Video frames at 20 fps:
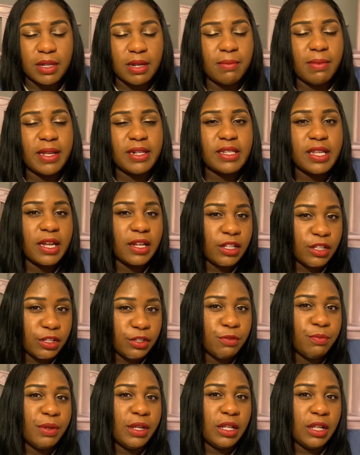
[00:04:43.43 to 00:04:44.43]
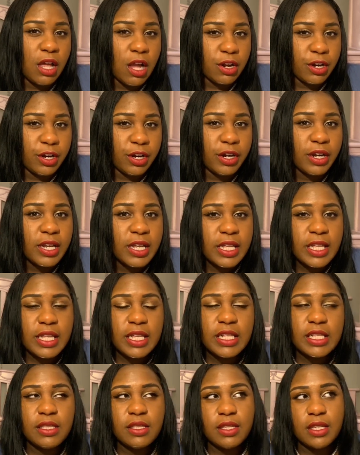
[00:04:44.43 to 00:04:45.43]
I might take a little bit longer
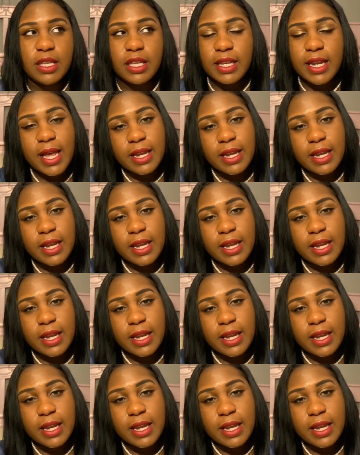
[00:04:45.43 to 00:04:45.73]
to get